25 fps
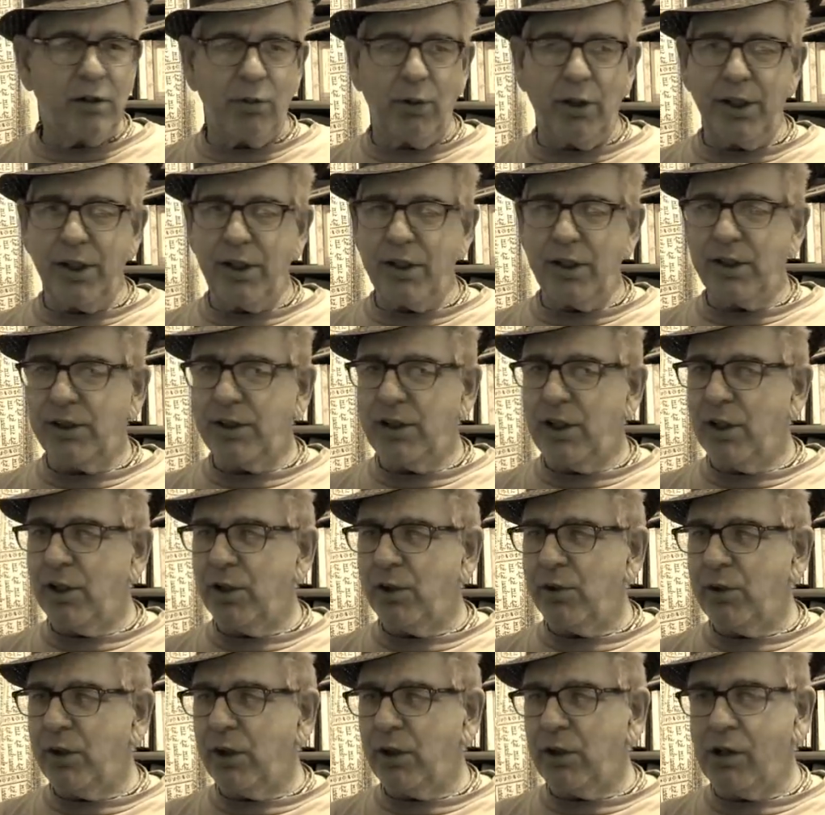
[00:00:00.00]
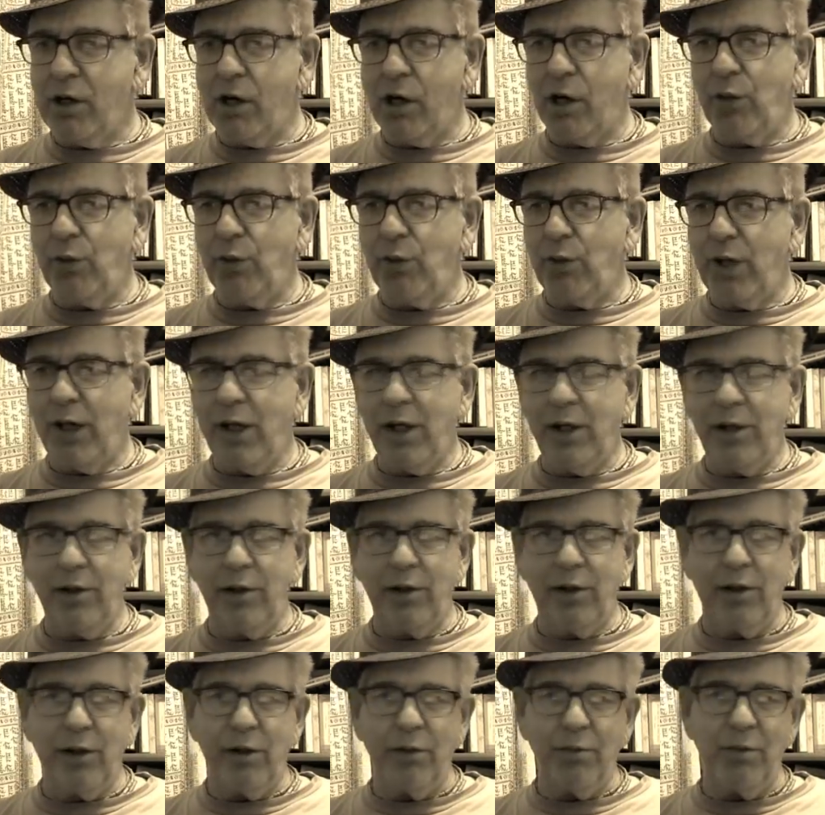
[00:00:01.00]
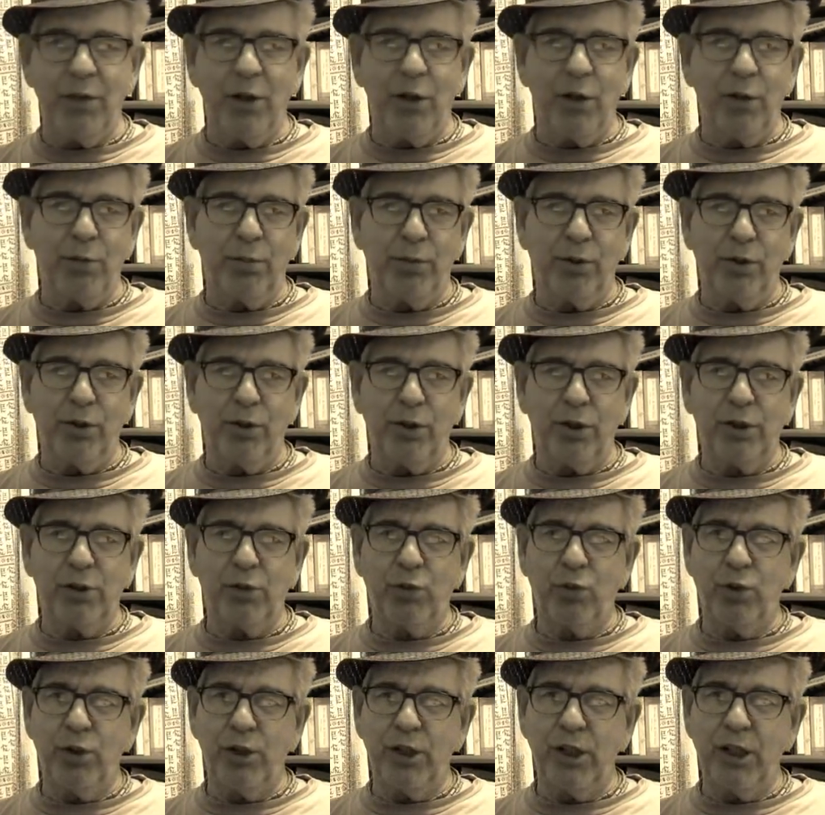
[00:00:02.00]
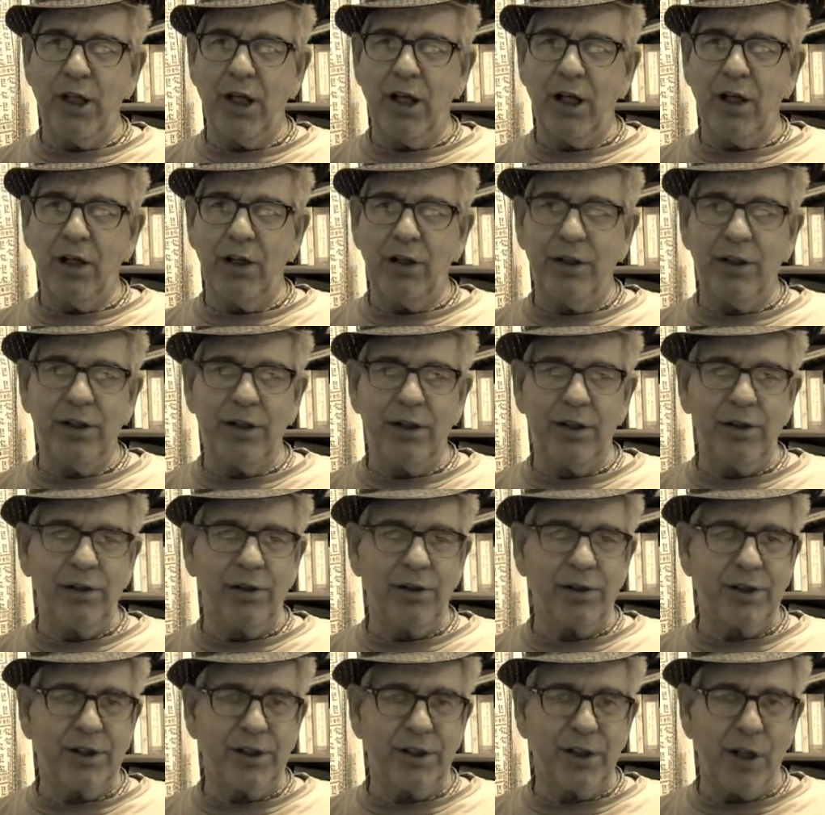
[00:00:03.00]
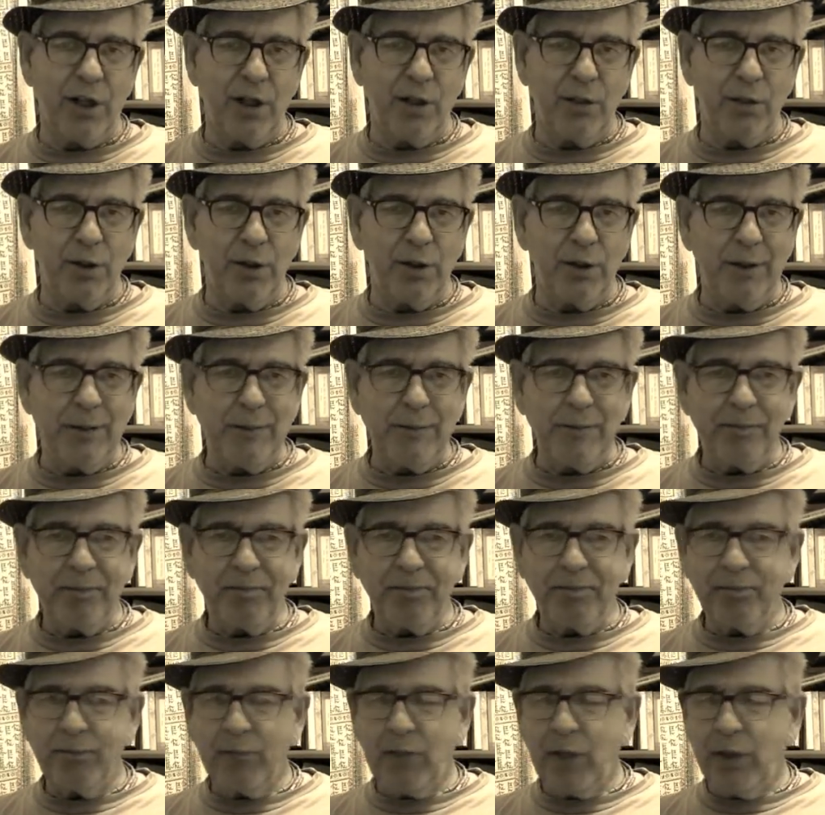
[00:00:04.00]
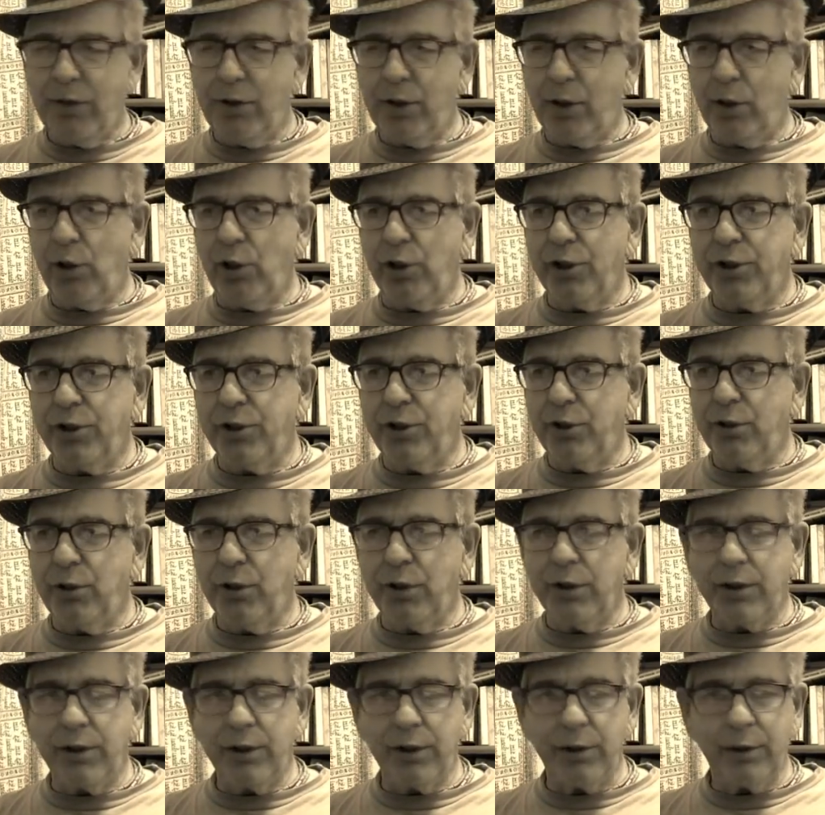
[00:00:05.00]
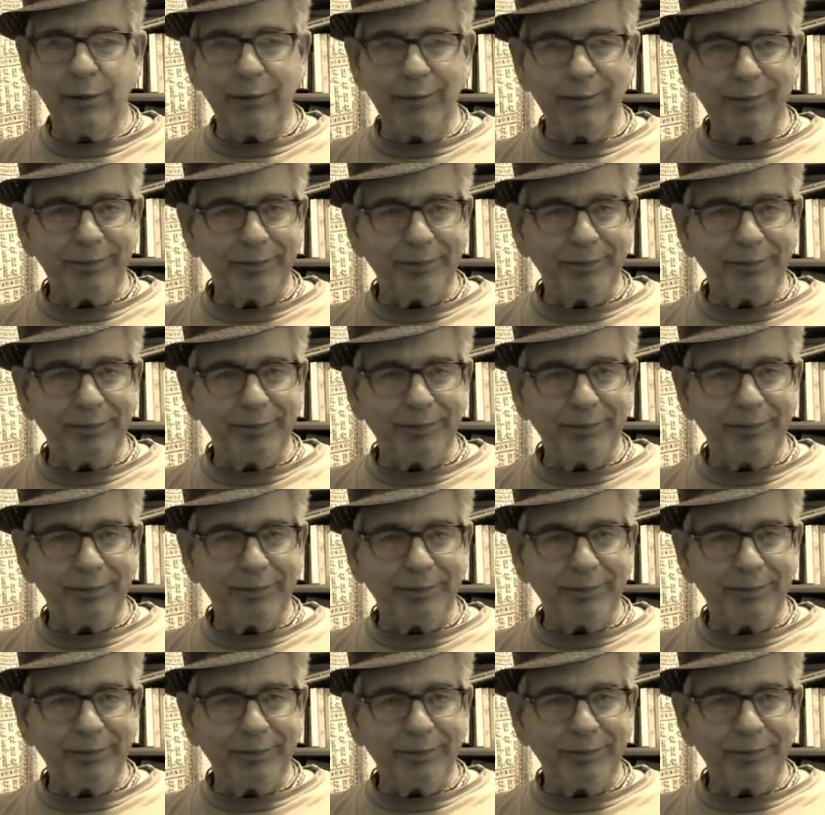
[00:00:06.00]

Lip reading: 20th century. Carl Reiner, Mel Brooks, Woody Allen, Neil Simon. They're all Jewish.